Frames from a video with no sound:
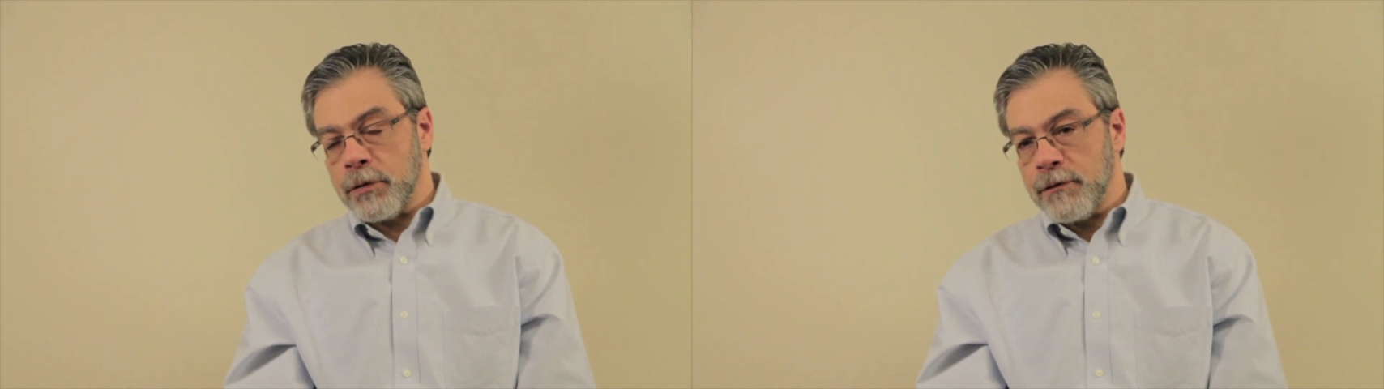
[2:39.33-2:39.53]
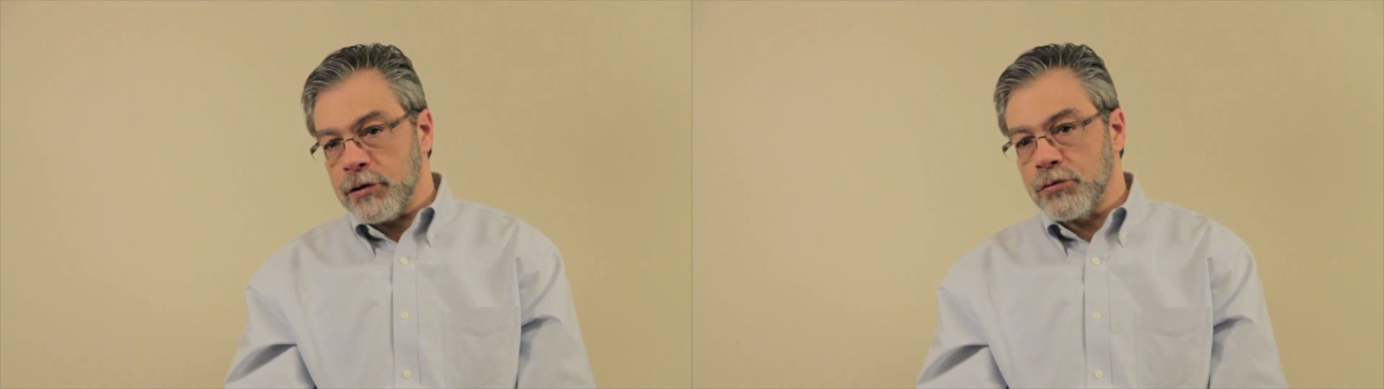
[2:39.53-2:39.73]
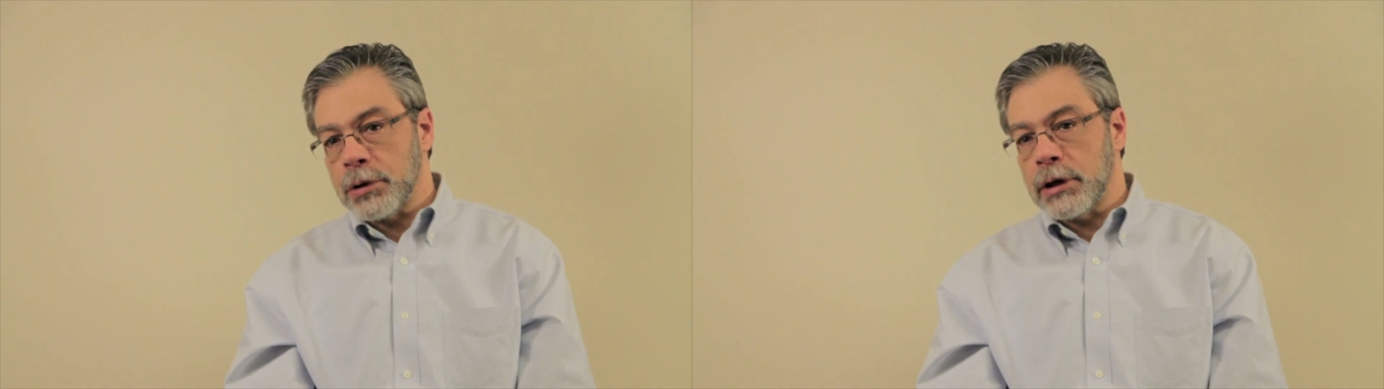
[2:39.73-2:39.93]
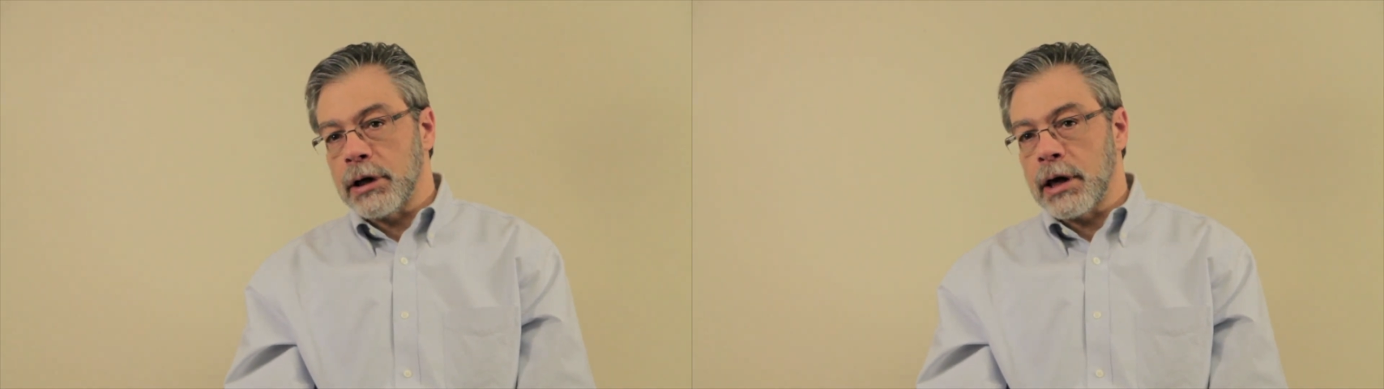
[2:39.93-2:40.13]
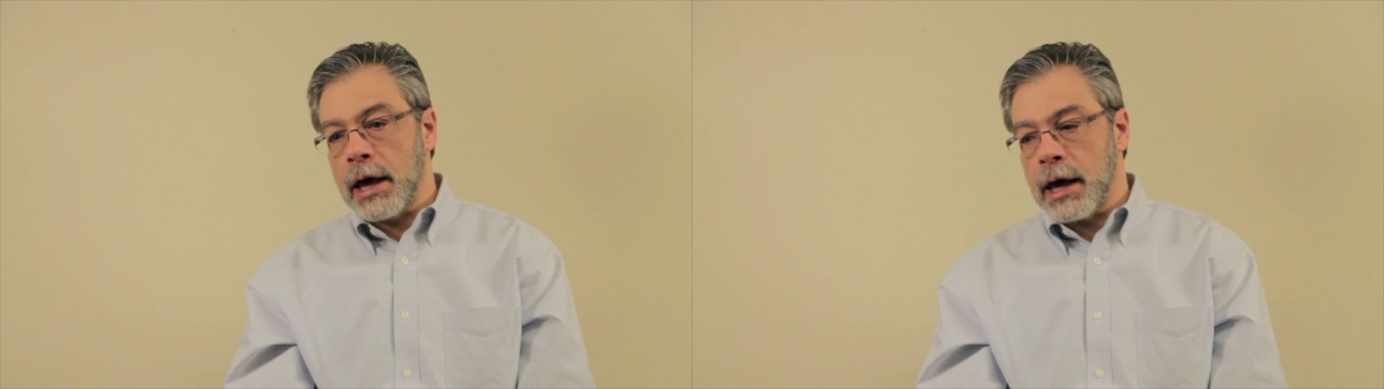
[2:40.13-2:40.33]
both
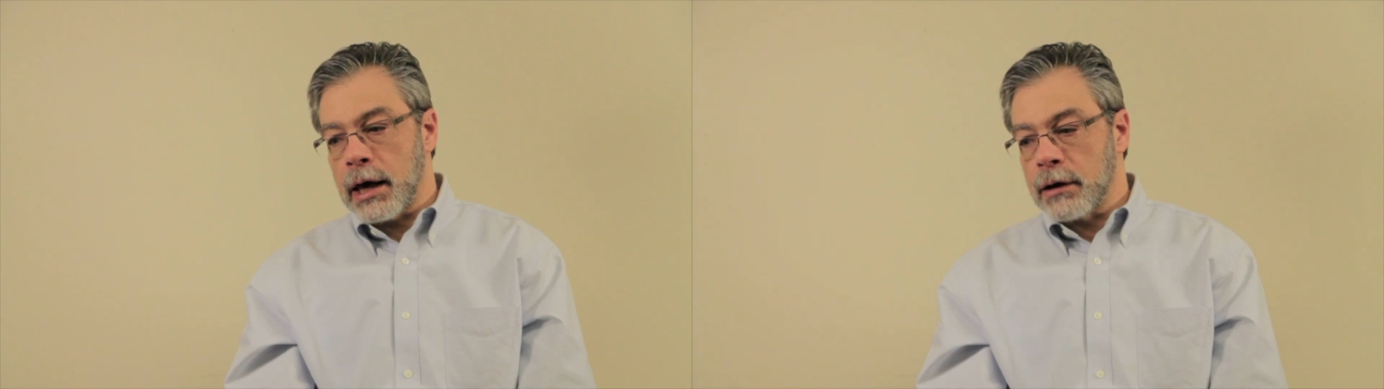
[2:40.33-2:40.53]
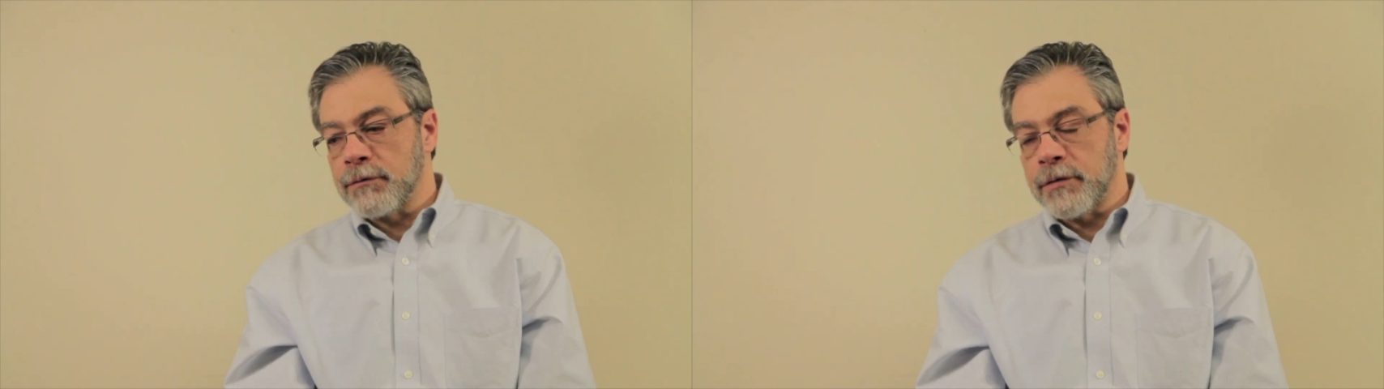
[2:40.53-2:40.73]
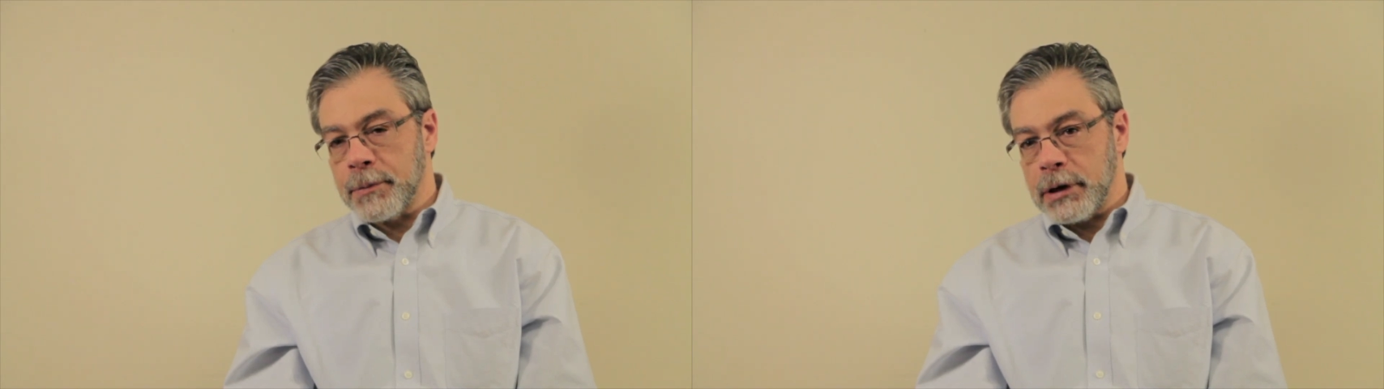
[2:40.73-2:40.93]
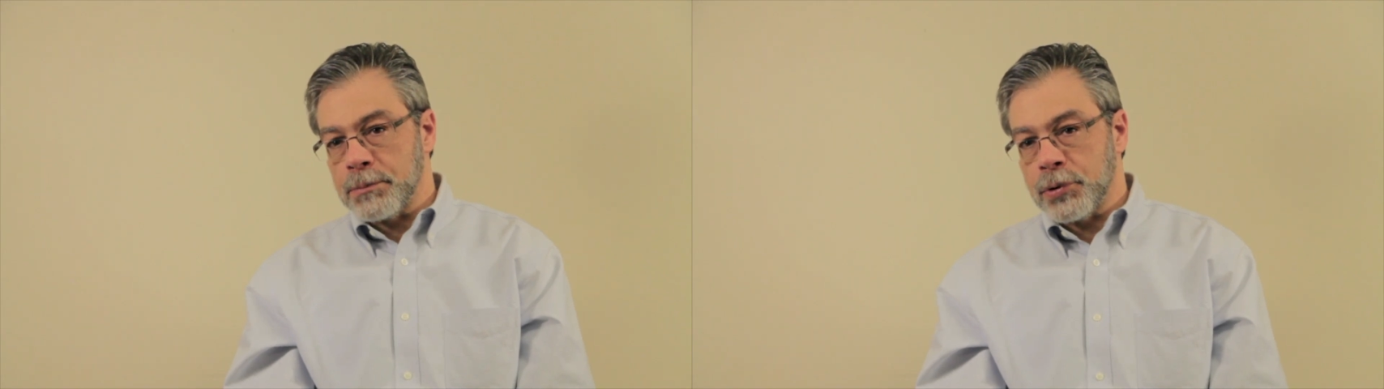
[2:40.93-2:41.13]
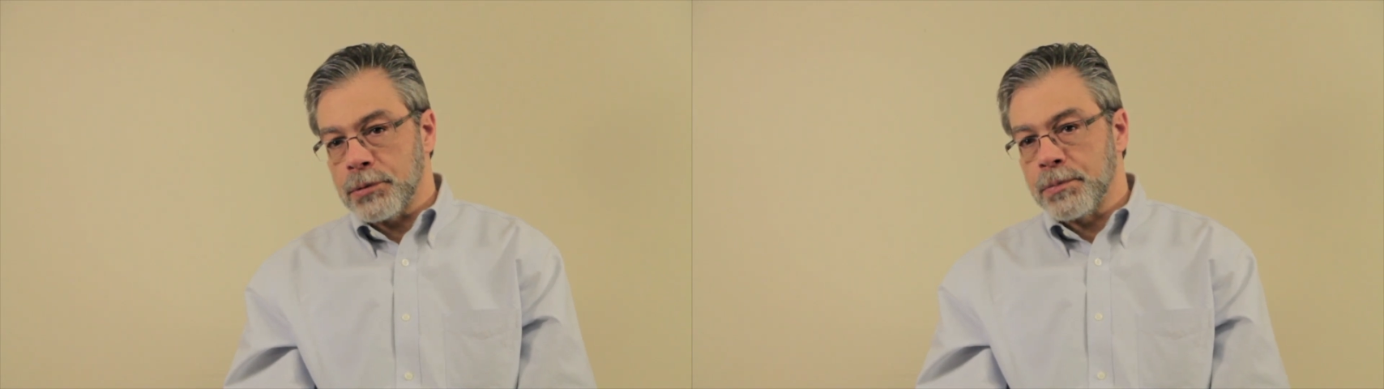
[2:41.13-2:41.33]
visually and from
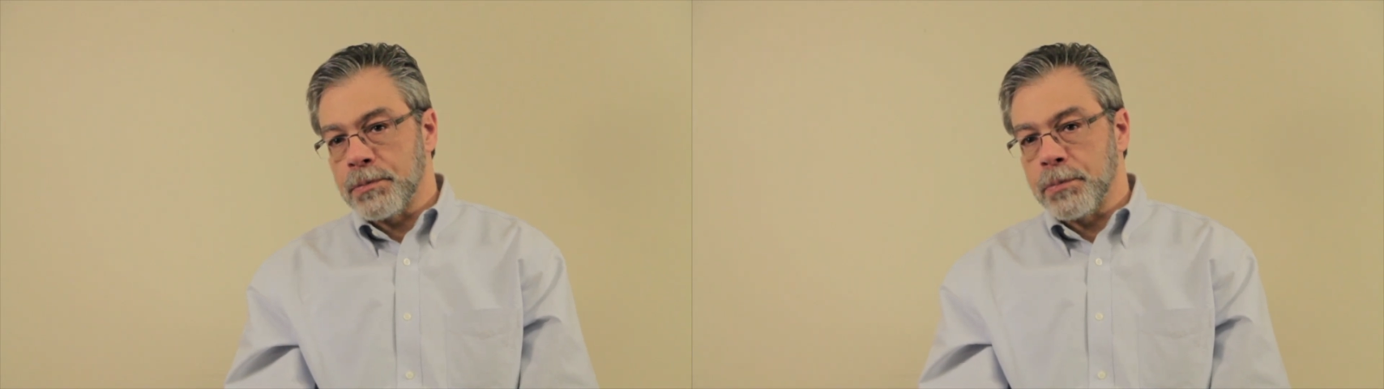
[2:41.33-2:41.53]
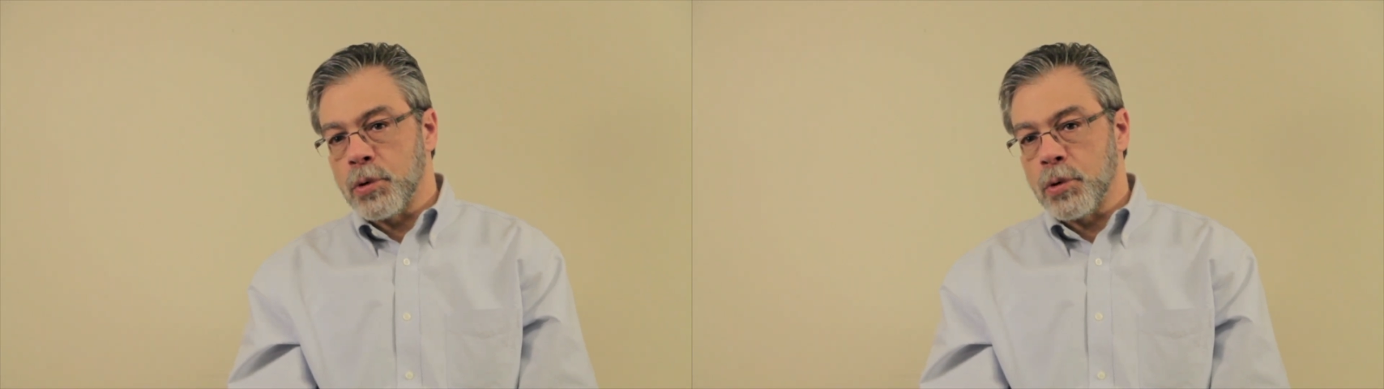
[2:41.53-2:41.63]
an